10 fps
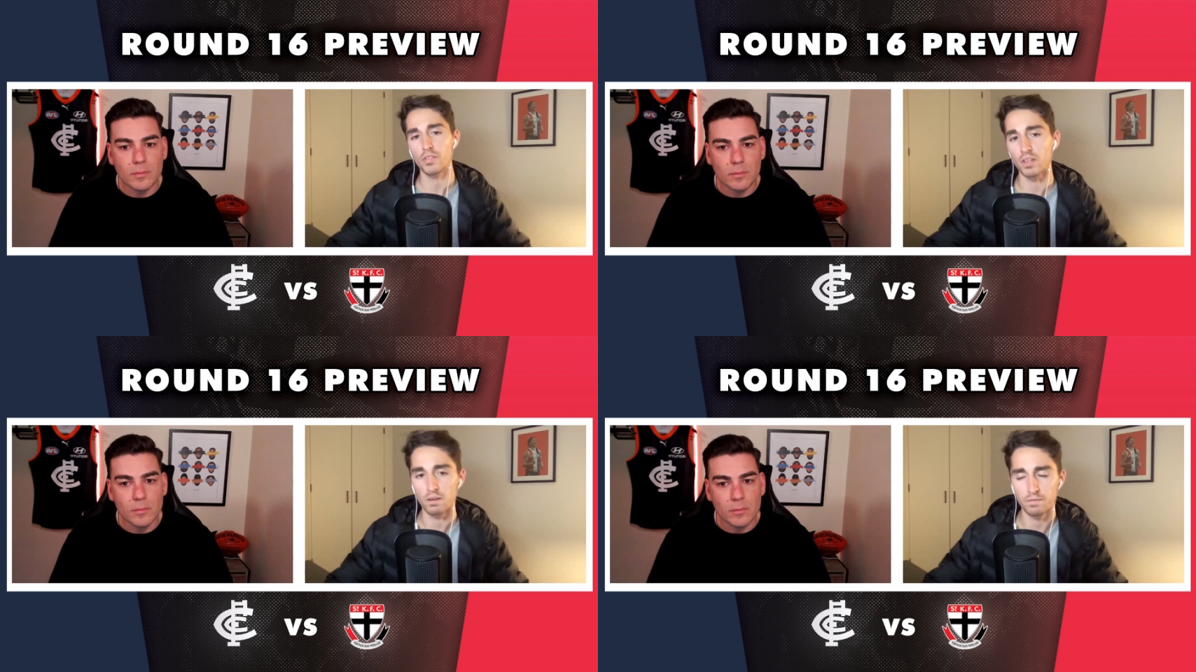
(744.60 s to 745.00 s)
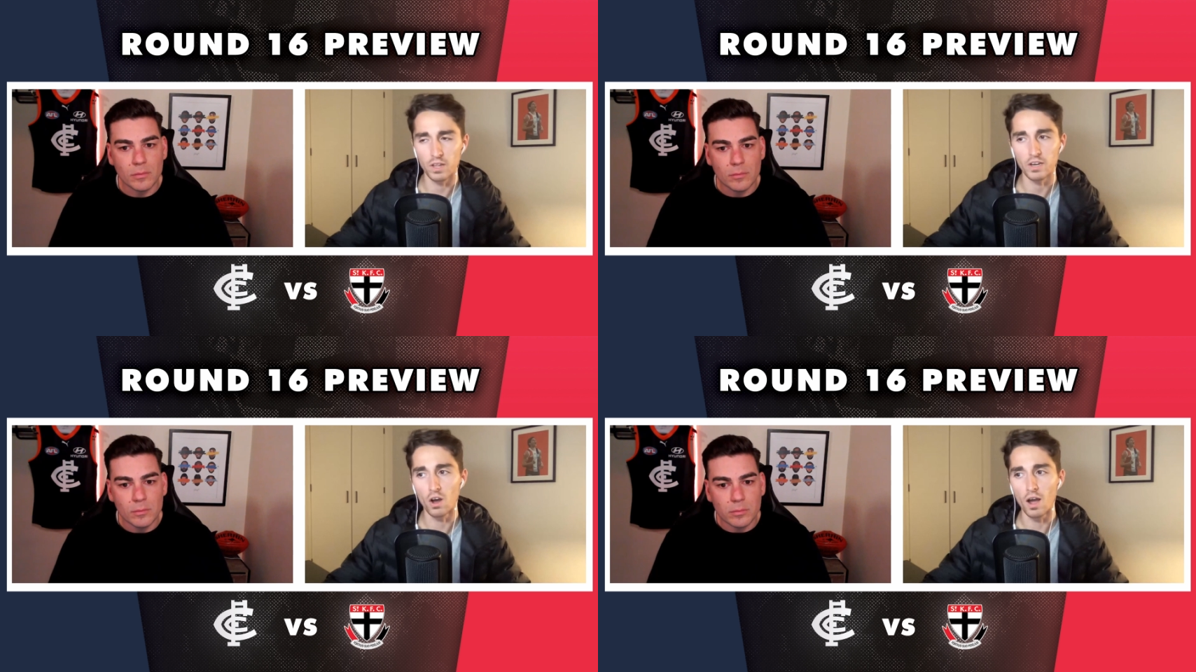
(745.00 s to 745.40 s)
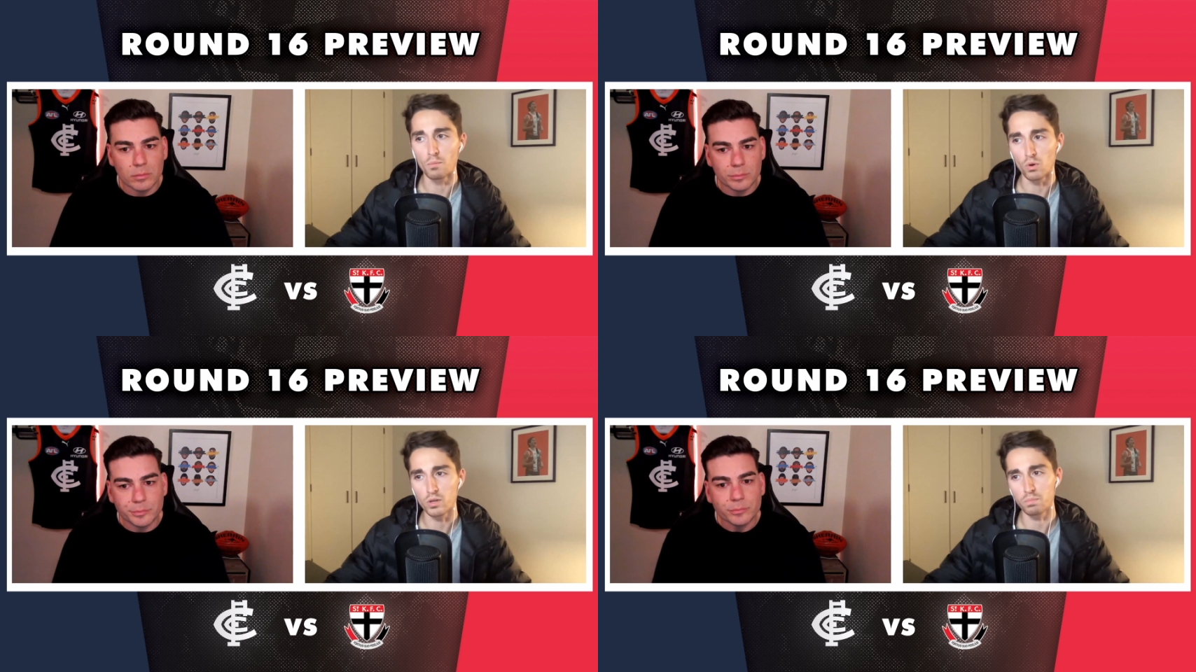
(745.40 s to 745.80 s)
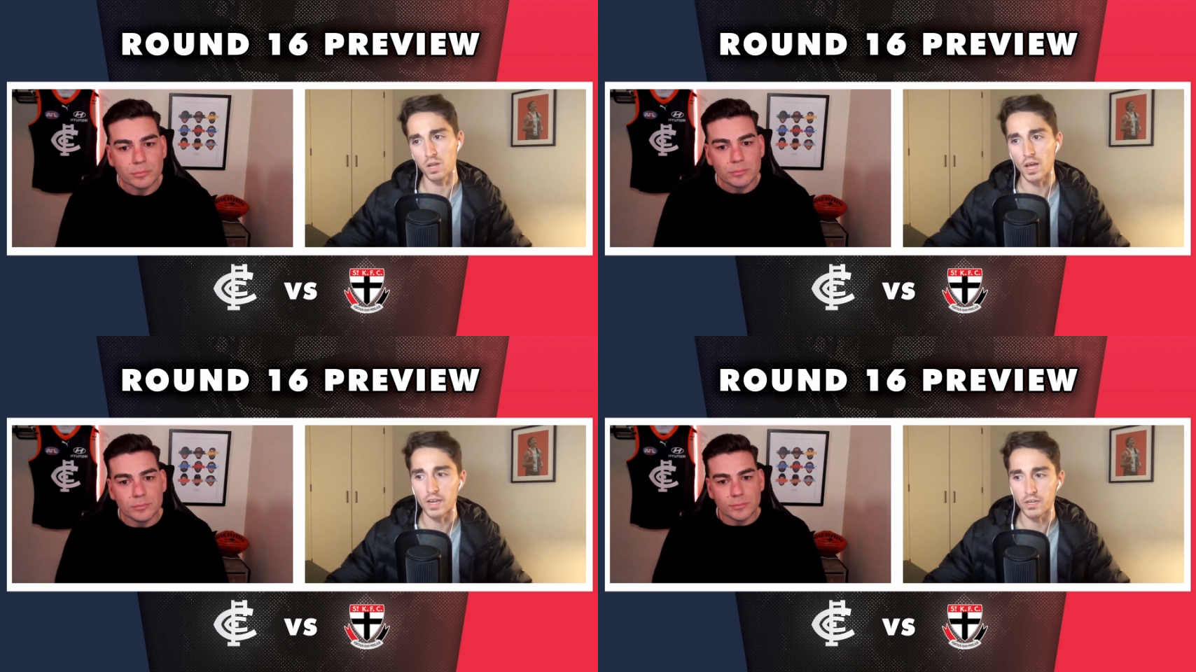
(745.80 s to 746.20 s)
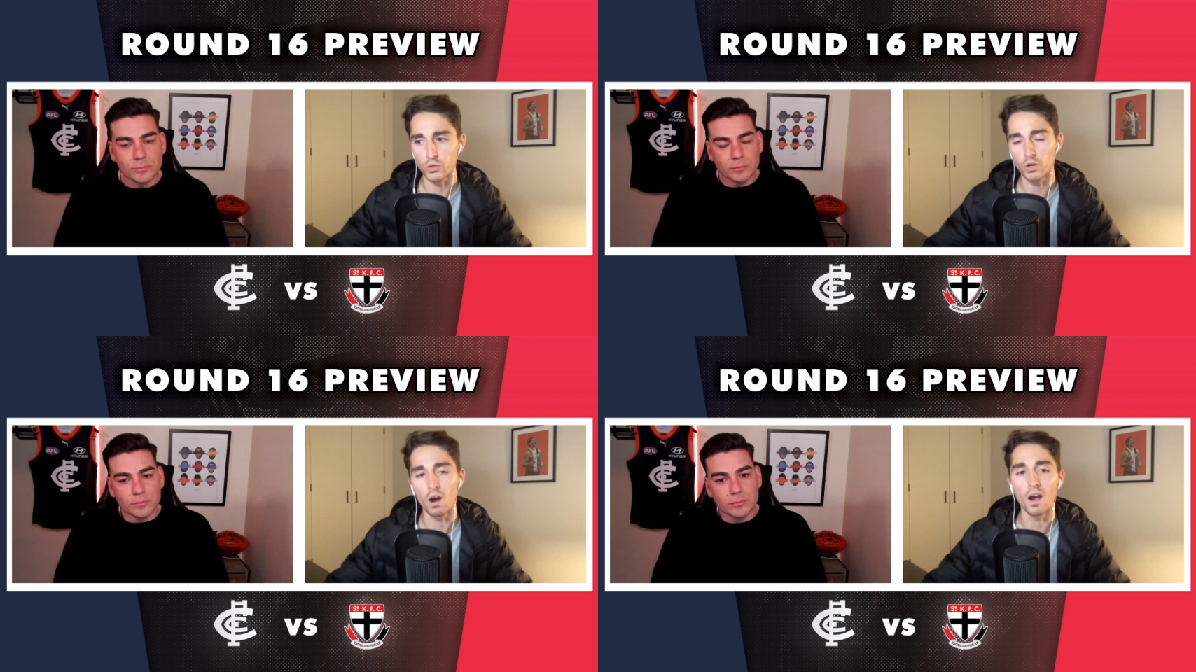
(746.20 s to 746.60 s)
Speaker 1: I feel like Highmore could play a
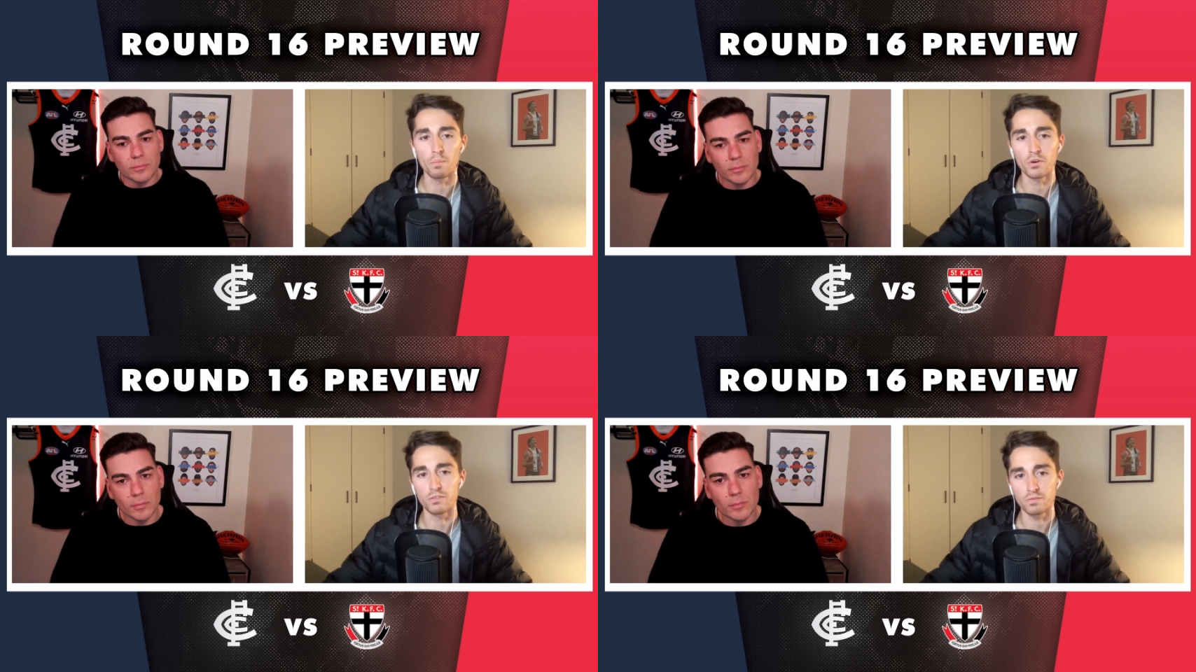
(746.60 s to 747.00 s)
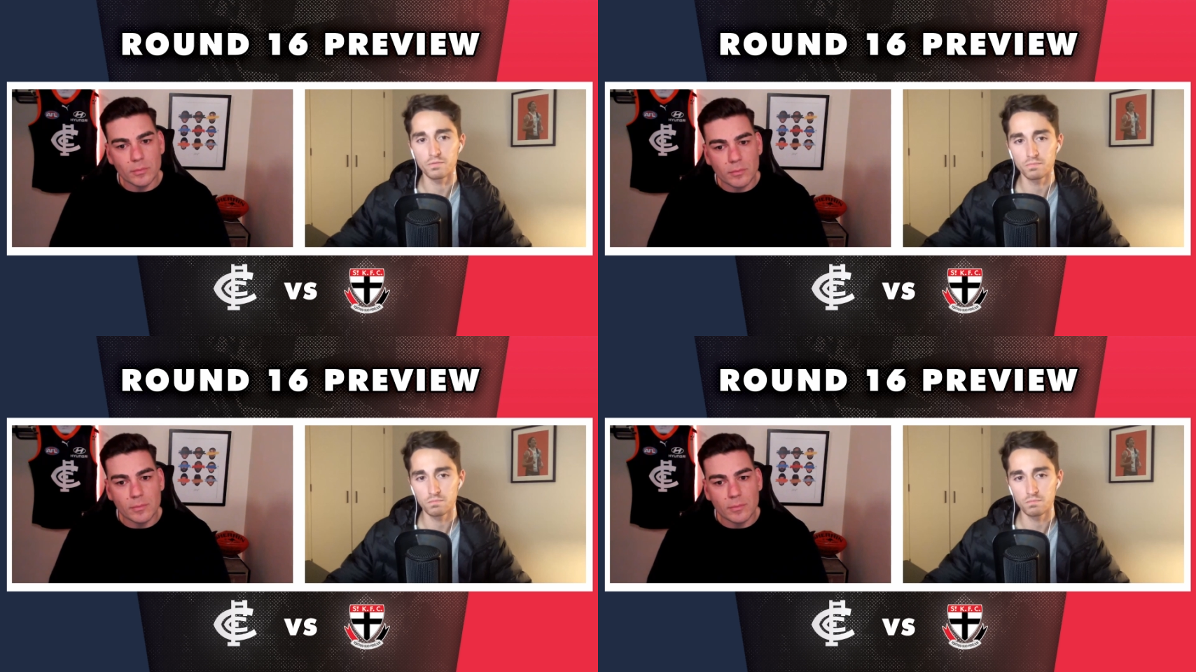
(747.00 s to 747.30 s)
good hybrid of